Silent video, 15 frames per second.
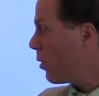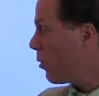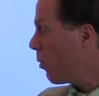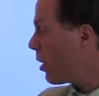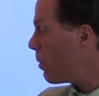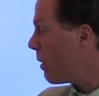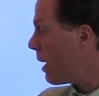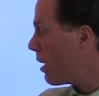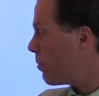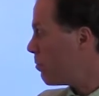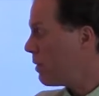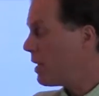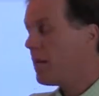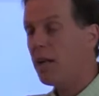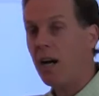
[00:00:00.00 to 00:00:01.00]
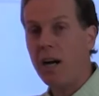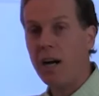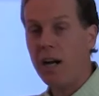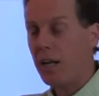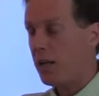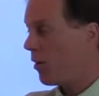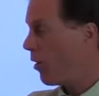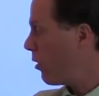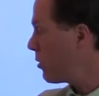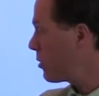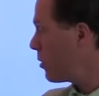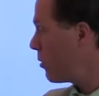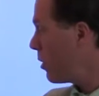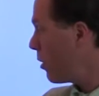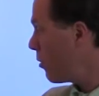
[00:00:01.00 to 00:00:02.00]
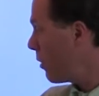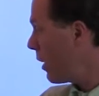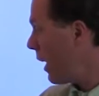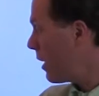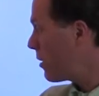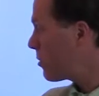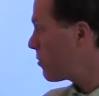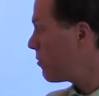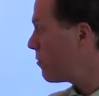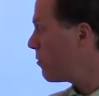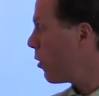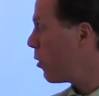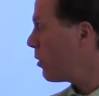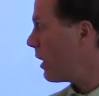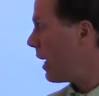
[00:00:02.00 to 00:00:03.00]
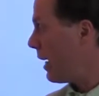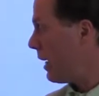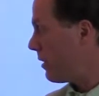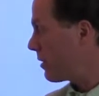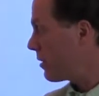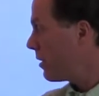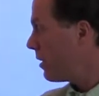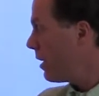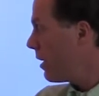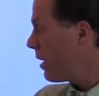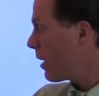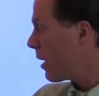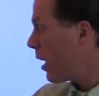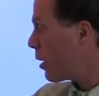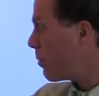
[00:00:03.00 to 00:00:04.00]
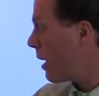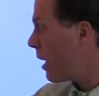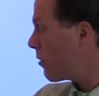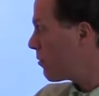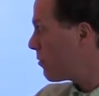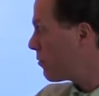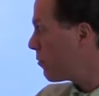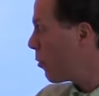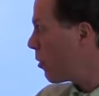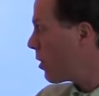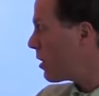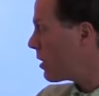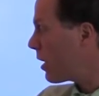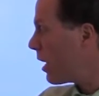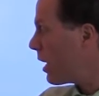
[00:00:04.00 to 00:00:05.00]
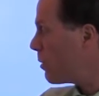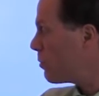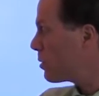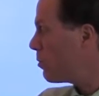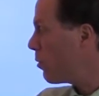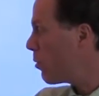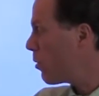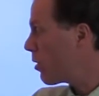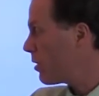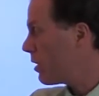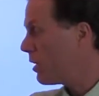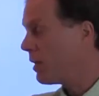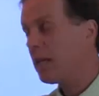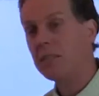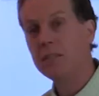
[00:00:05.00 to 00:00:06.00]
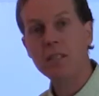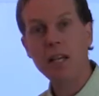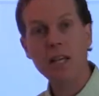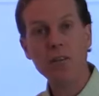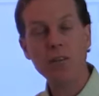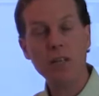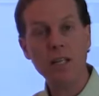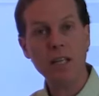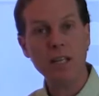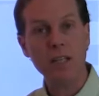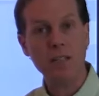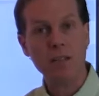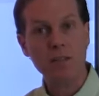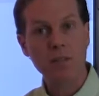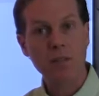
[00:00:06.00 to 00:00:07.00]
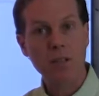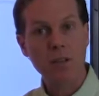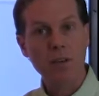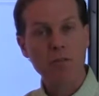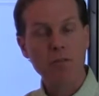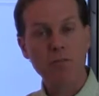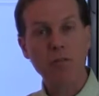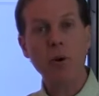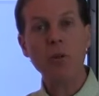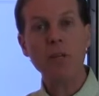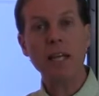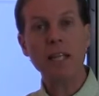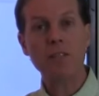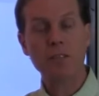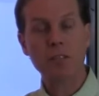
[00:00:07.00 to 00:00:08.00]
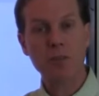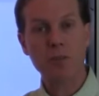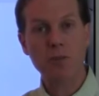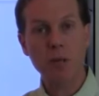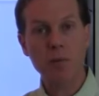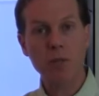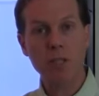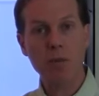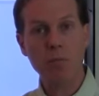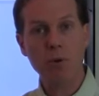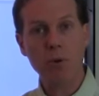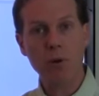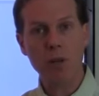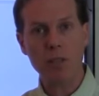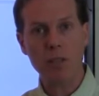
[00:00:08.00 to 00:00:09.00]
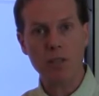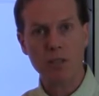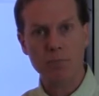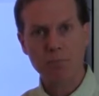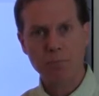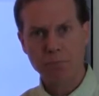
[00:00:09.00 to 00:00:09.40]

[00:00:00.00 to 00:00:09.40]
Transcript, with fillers: What about B nine, also known as folate? Got about four times more than they say you need. Folate's extremely important.